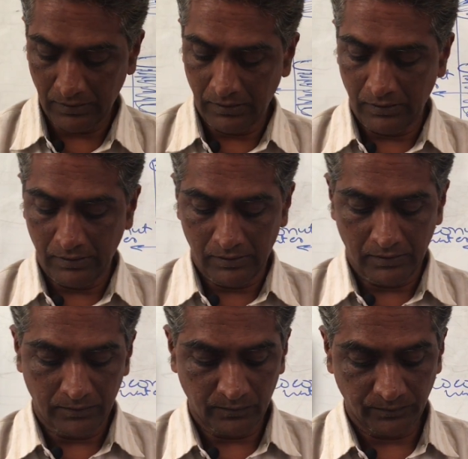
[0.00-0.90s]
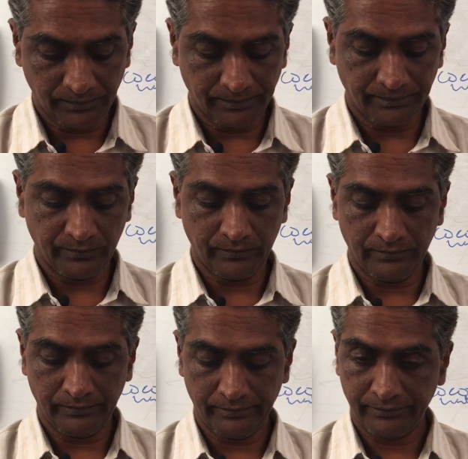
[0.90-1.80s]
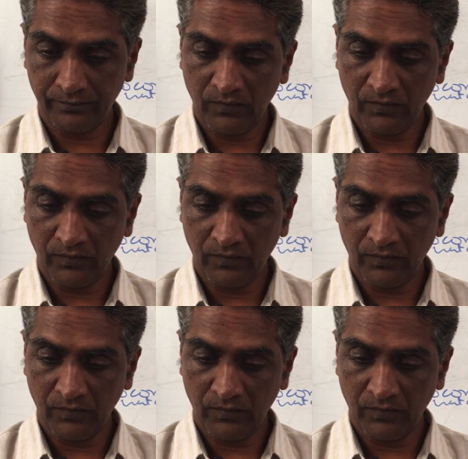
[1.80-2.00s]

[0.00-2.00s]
(no one is talking)